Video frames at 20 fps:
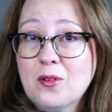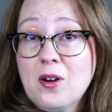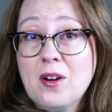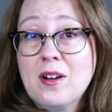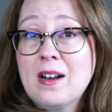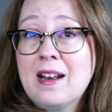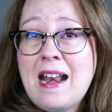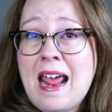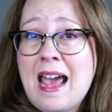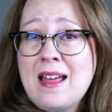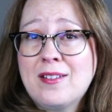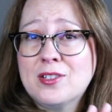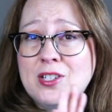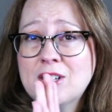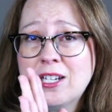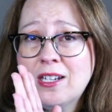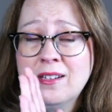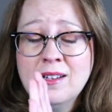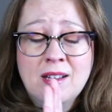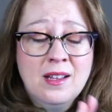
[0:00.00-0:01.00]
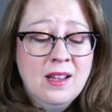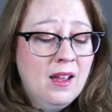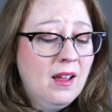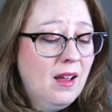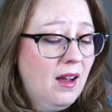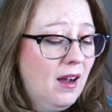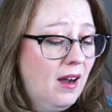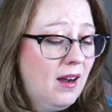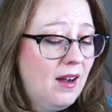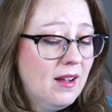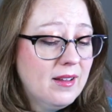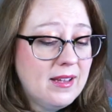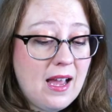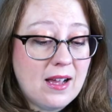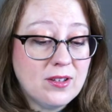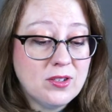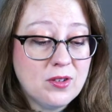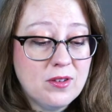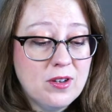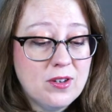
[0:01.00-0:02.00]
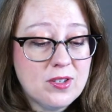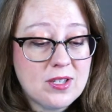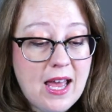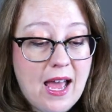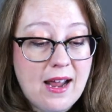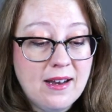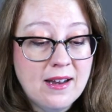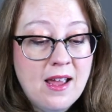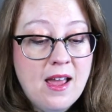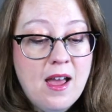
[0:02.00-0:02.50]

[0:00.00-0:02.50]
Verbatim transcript: Hard analogy? Uh, yeah, so there's that.